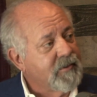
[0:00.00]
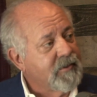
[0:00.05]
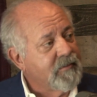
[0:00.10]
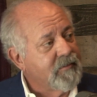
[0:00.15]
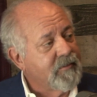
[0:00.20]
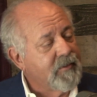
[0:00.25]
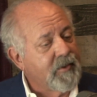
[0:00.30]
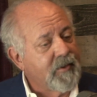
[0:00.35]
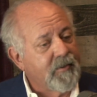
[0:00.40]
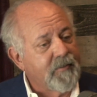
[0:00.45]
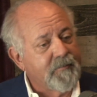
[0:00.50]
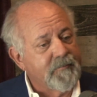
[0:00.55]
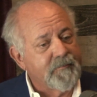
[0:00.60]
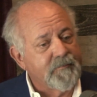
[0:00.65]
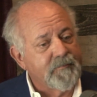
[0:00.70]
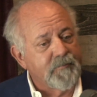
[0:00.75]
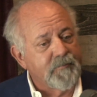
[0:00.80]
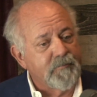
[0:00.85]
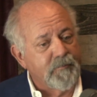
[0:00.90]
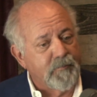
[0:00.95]
and
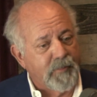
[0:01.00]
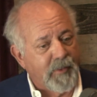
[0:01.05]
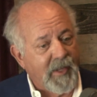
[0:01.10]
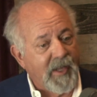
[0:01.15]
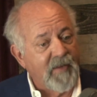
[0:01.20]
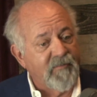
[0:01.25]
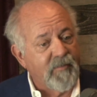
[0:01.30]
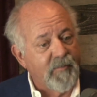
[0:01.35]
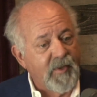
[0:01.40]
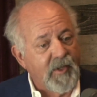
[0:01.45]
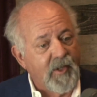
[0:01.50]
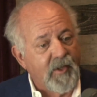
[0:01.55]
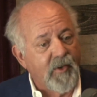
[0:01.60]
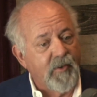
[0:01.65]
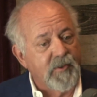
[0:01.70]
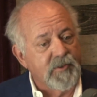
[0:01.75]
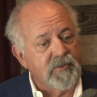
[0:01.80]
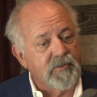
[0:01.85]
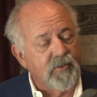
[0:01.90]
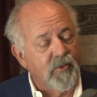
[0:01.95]
paid for me to go
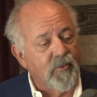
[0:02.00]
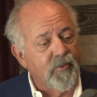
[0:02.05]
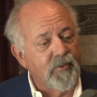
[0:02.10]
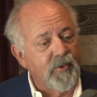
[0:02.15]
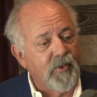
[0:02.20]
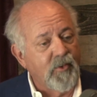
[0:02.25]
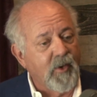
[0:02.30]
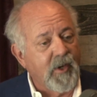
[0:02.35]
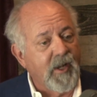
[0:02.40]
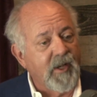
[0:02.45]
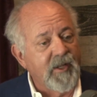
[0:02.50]
to school in New York.